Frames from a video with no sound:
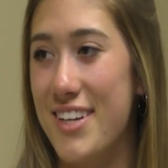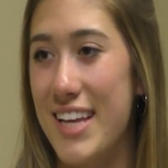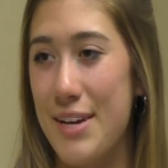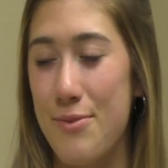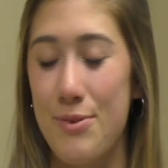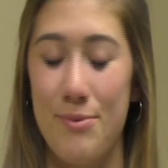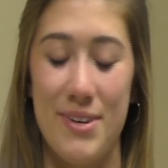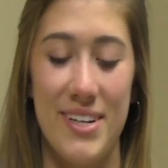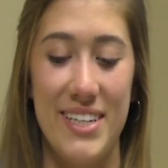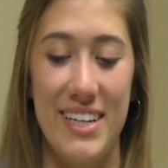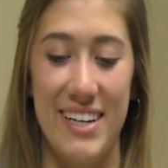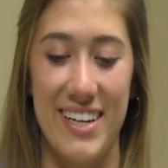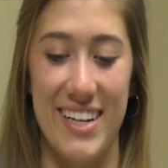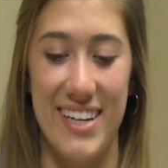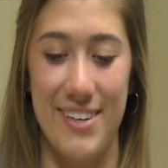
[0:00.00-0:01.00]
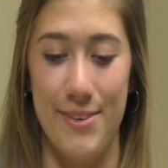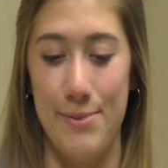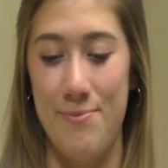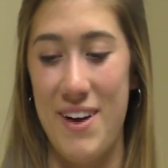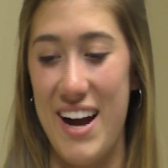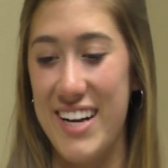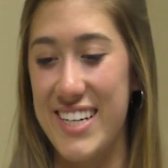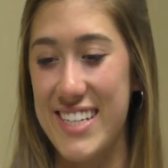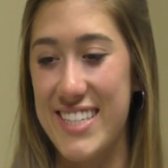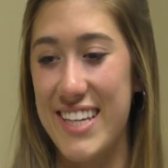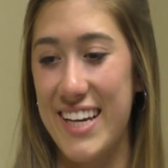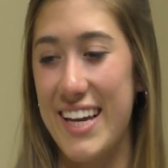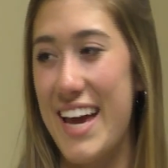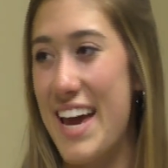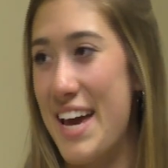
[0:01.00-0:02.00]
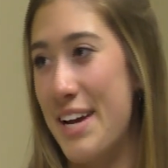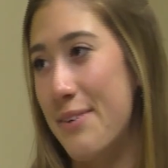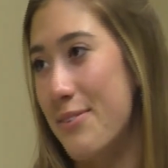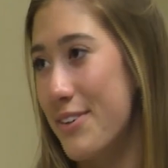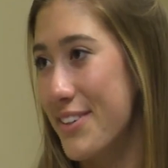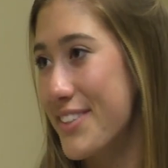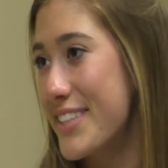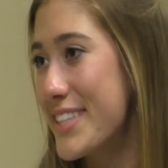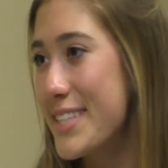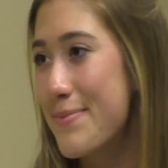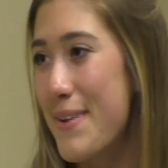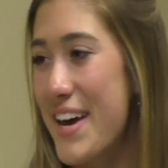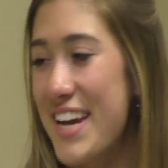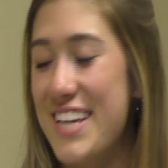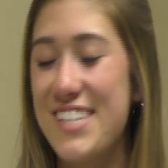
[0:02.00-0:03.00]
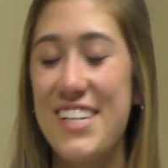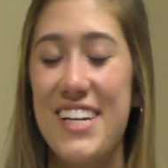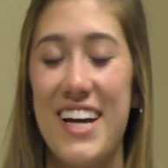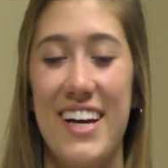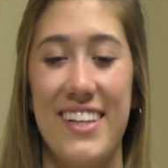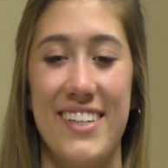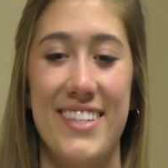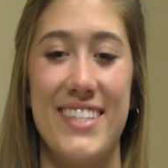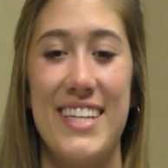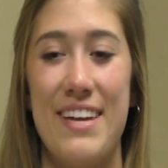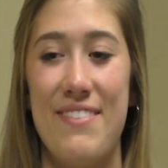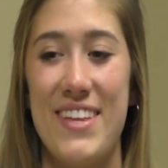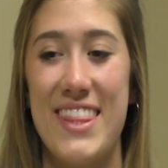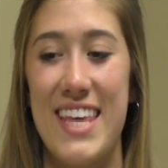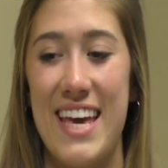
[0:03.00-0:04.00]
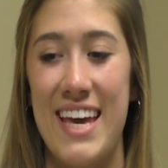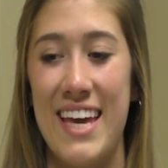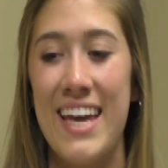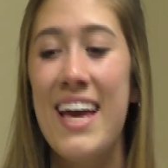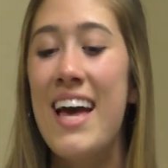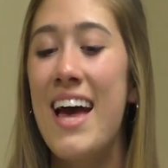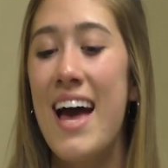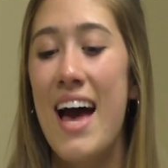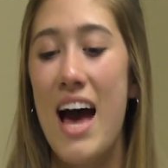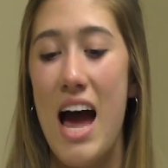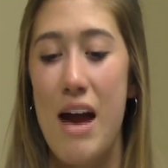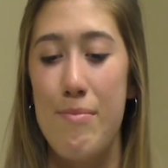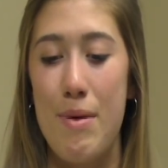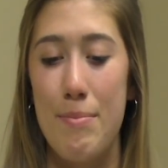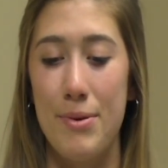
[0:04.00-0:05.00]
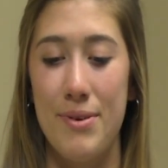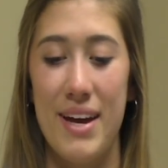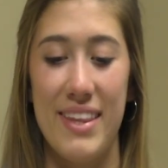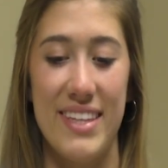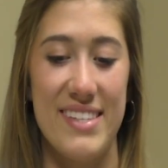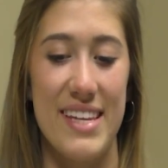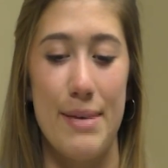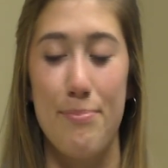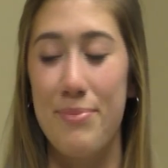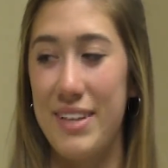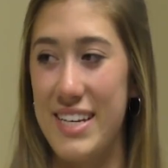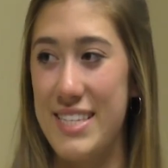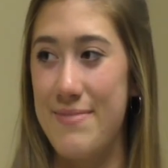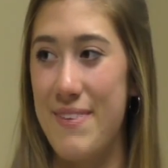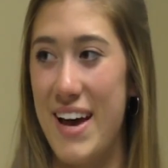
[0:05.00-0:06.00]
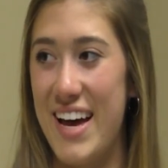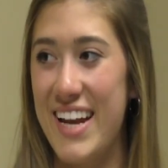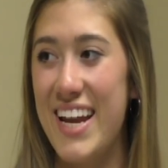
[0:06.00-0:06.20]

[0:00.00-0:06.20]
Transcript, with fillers: Like when we were younger, we'd practice like animals and Spanish and colors and everything. I remember we had this like placemat,